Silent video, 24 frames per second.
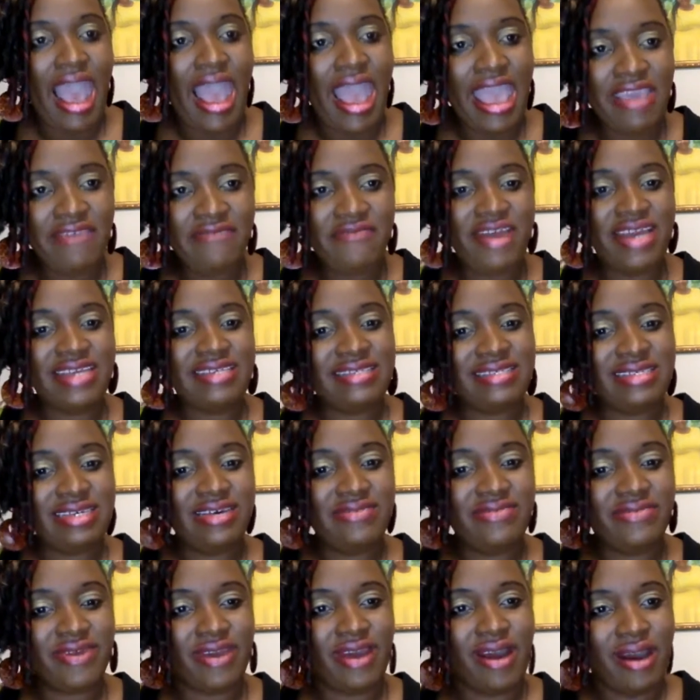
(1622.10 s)
If I
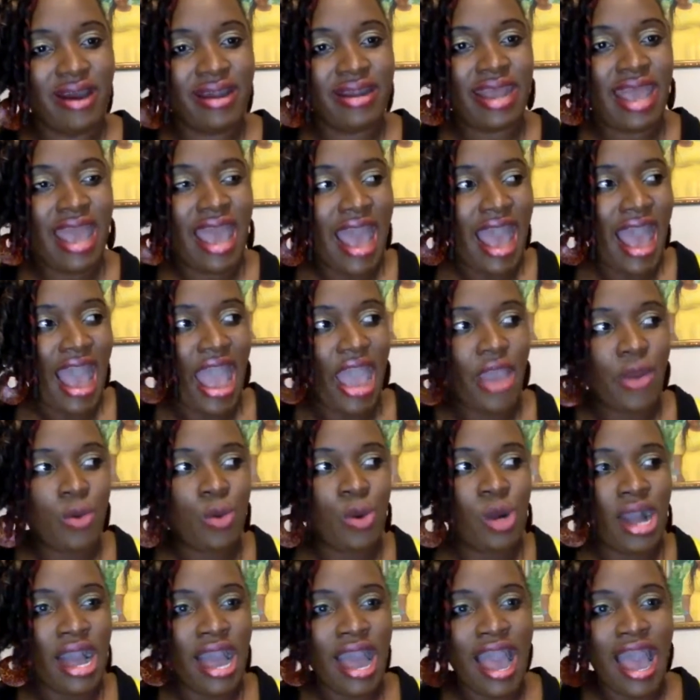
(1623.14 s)
serve God, I
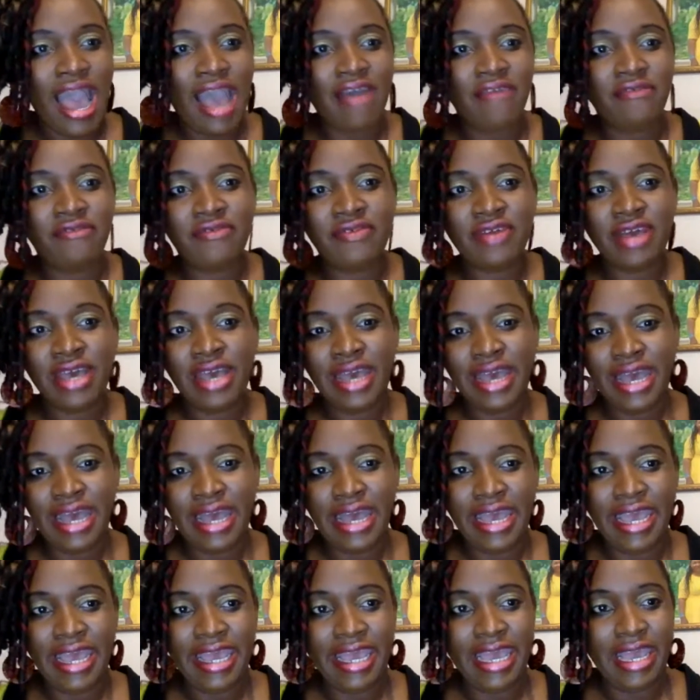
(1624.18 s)
will have
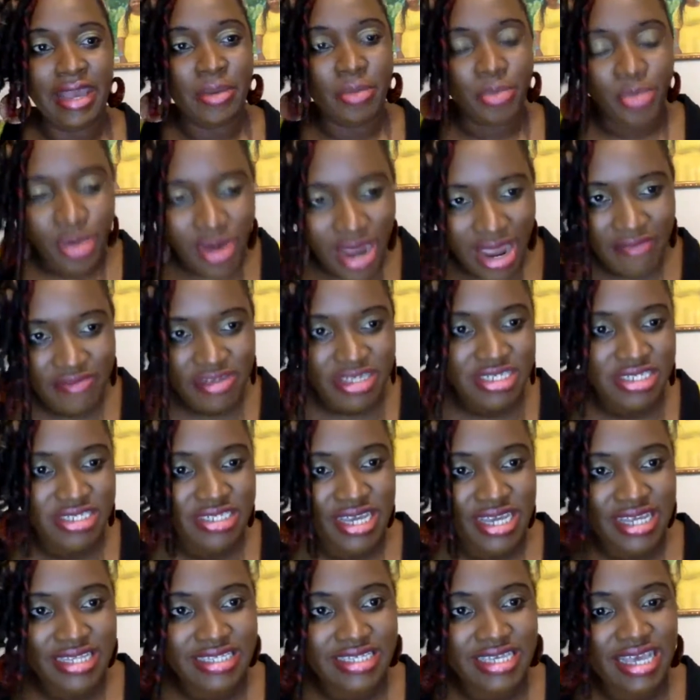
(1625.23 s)
a private
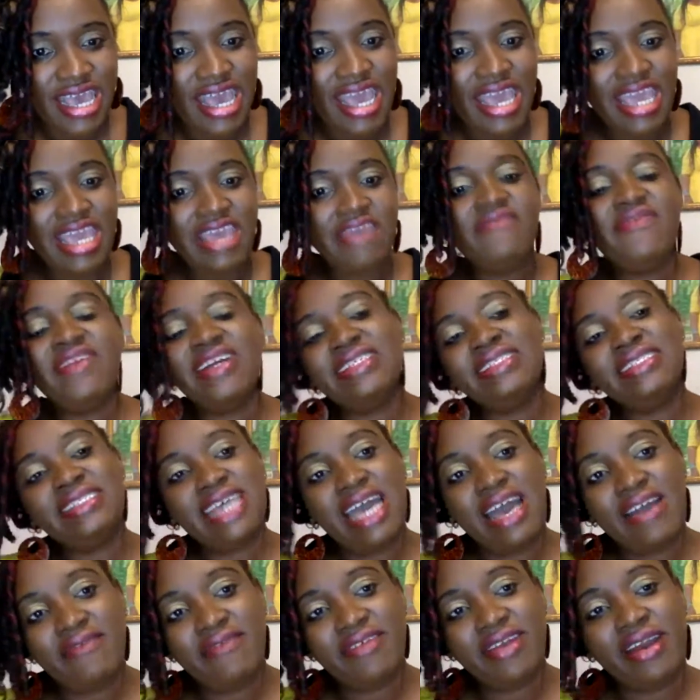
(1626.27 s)
jet. If I
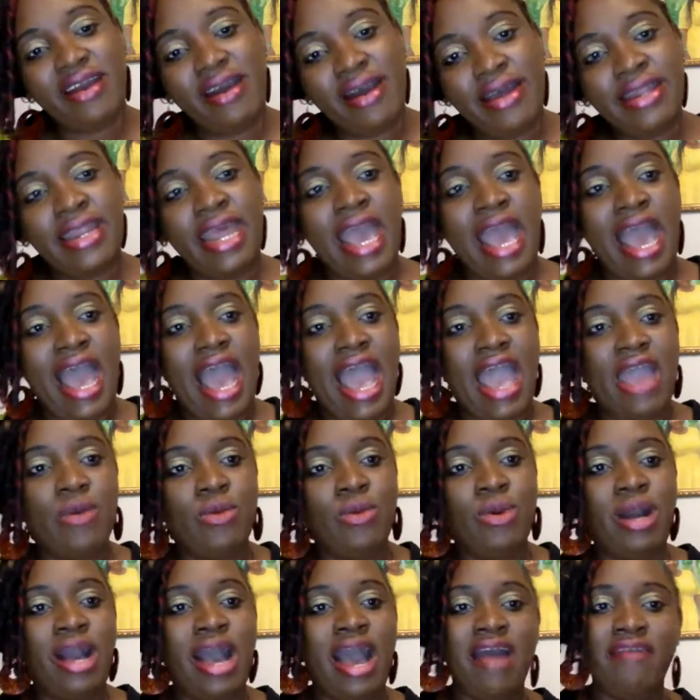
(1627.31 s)
serve God, I
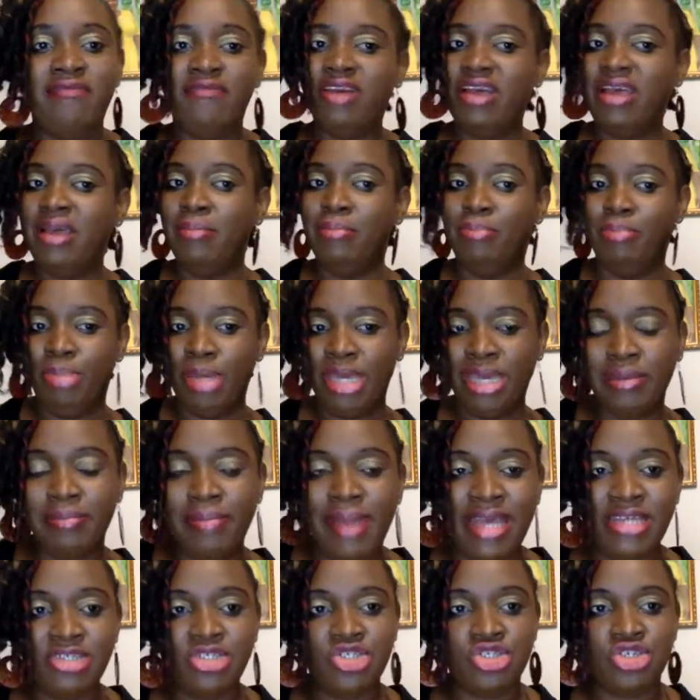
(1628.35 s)
will have a big
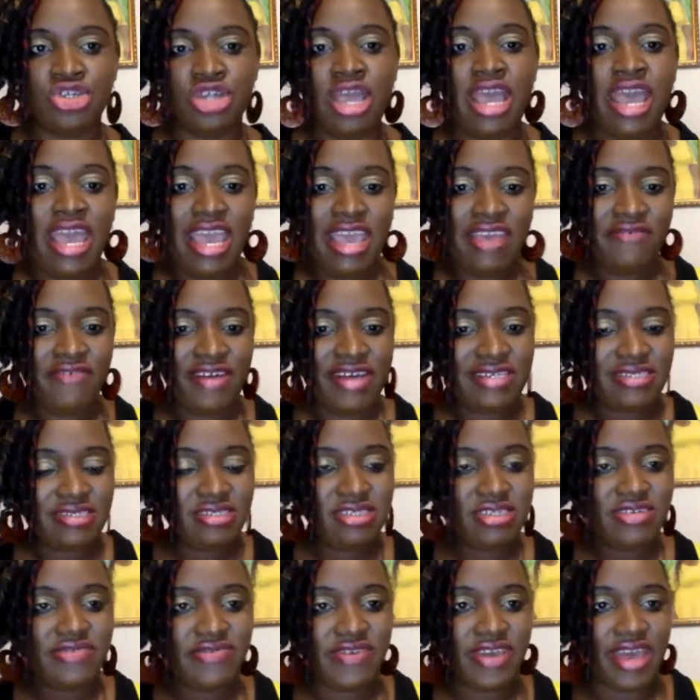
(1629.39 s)
mansion. If I
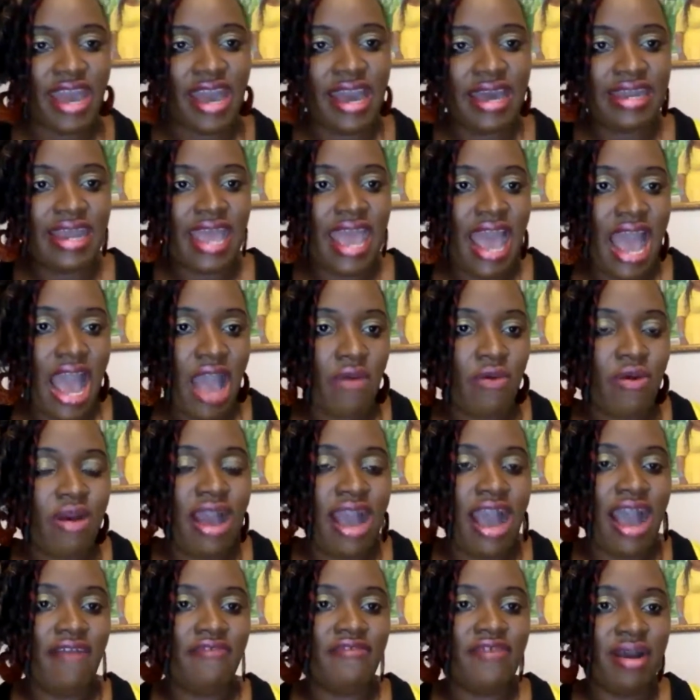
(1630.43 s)
serve God, I will
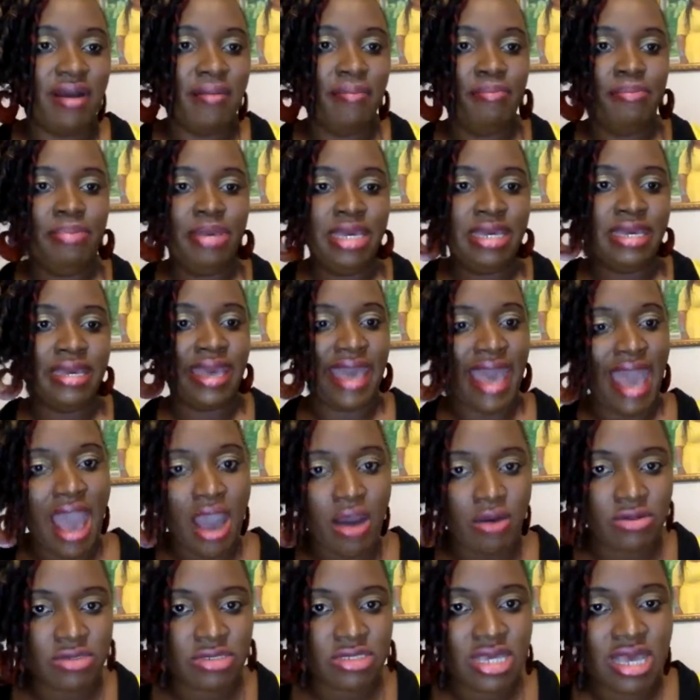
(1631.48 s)
have a big
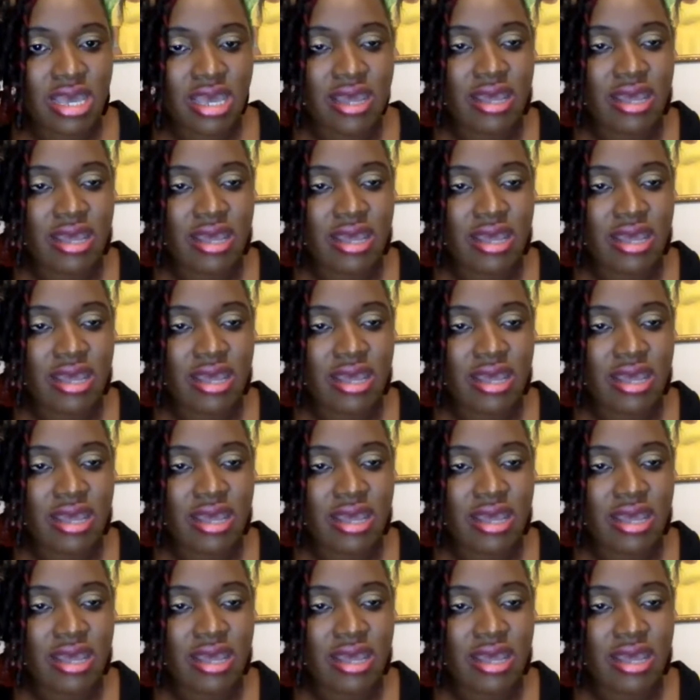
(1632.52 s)
house.